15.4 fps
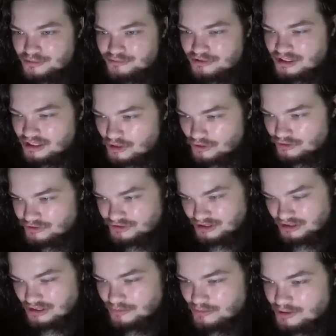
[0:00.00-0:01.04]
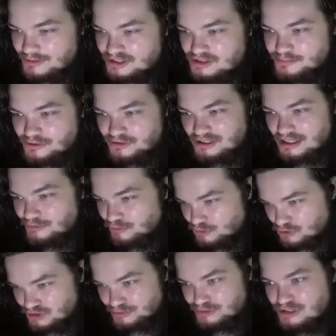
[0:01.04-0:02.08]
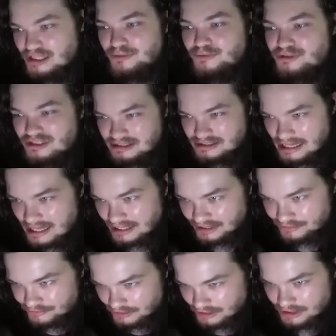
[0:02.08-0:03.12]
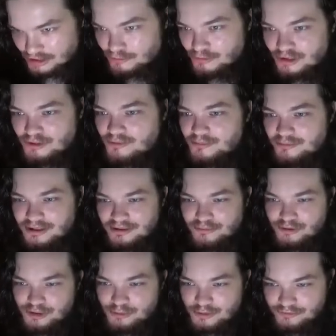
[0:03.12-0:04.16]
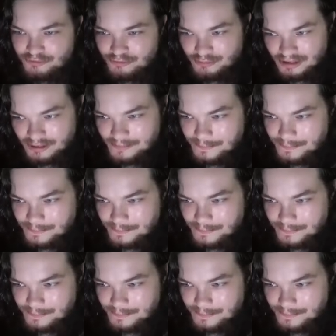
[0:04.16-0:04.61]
Prigozhin. What am I supposed to... I would associate with an Italian flair? What do you want me? What do you want from me?